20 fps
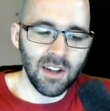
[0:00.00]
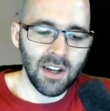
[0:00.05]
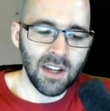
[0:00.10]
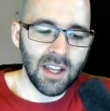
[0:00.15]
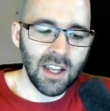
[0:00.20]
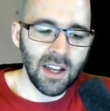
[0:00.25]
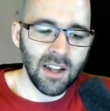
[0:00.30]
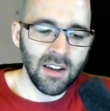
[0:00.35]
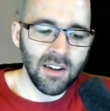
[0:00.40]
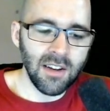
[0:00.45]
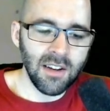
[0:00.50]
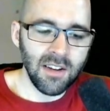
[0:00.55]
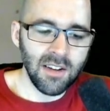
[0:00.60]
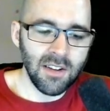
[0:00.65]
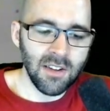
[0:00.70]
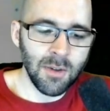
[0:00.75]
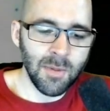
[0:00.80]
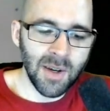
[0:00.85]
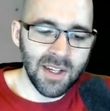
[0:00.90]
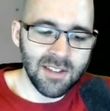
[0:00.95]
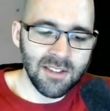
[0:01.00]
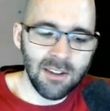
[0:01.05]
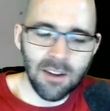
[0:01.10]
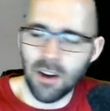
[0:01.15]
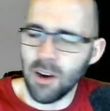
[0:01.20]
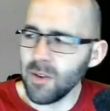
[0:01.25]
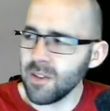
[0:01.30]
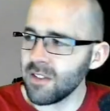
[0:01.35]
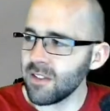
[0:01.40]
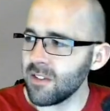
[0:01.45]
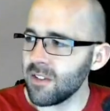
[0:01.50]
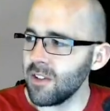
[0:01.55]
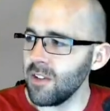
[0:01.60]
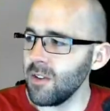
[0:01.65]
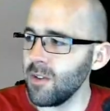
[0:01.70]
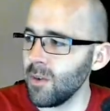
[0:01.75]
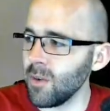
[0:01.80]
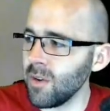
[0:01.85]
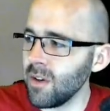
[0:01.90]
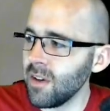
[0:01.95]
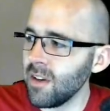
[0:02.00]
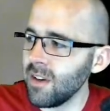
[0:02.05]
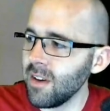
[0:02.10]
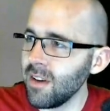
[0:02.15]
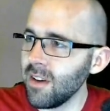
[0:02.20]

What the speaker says: Again, you might say, oh, it's 2.